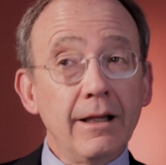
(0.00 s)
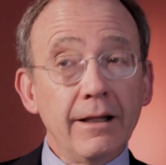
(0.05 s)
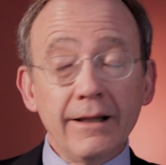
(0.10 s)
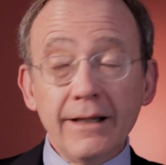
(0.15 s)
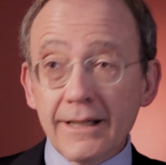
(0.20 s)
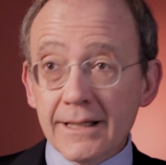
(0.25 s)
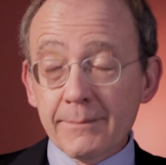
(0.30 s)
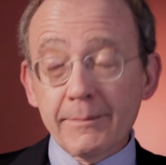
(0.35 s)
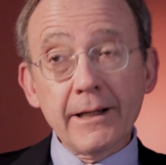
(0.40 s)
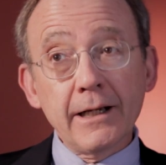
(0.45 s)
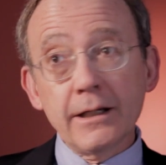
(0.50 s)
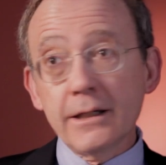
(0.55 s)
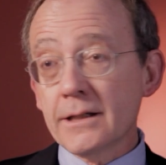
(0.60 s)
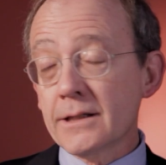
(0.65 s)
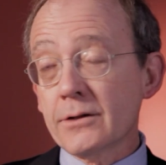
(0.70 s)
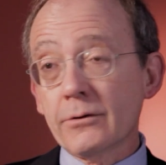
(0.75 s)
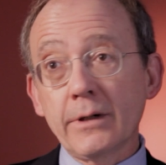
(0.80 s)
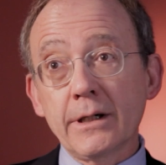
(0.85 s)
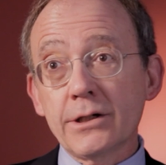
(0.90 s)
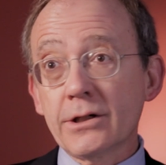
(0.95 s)
The expanded
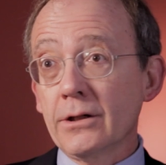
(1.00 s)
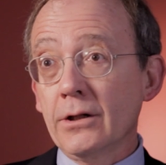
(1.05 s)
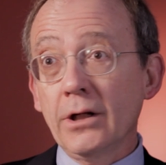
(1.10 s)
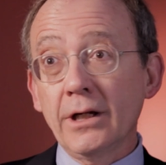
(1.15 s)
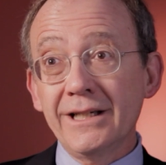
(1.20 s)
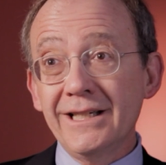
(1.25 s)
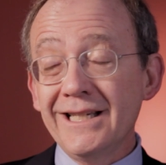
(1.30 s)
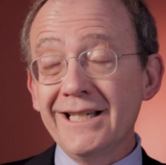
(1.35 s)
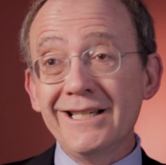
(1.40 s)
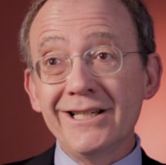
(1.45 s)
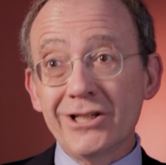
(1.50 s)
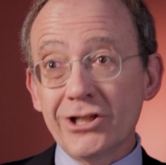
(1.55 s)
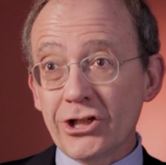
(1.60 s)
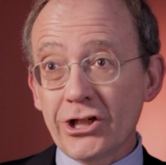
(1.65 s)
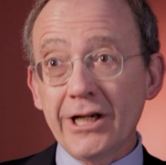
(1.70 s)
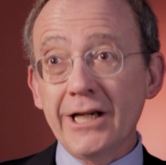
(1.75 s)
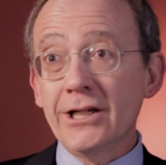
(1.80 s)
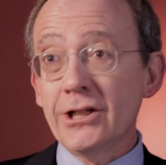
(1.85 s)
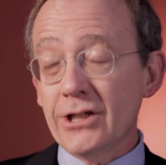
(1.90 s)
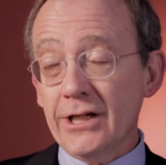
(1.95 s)
discretion law didn't
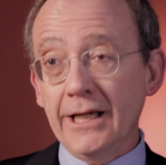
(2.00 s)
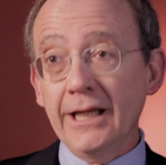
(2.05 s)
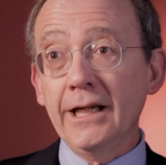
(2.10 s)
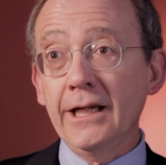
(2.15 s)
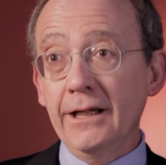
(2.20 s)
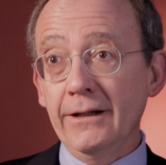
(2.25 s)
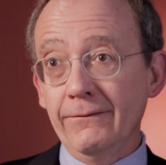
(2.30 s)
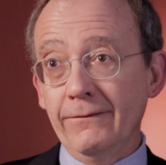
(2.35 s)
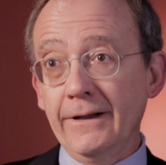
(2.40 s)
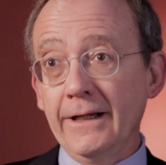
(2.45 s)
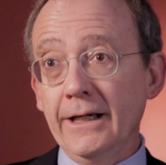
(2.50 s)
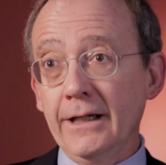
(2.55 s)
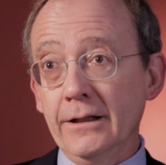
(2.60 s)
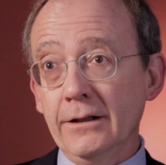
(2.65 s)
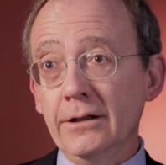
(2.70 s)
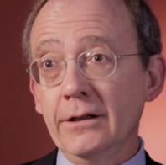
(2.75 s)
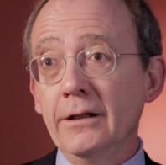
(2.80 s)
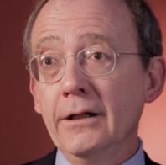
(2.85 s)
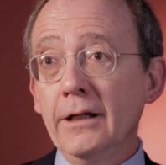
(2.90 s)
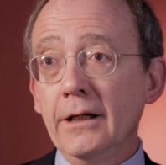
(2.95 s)
change any of that.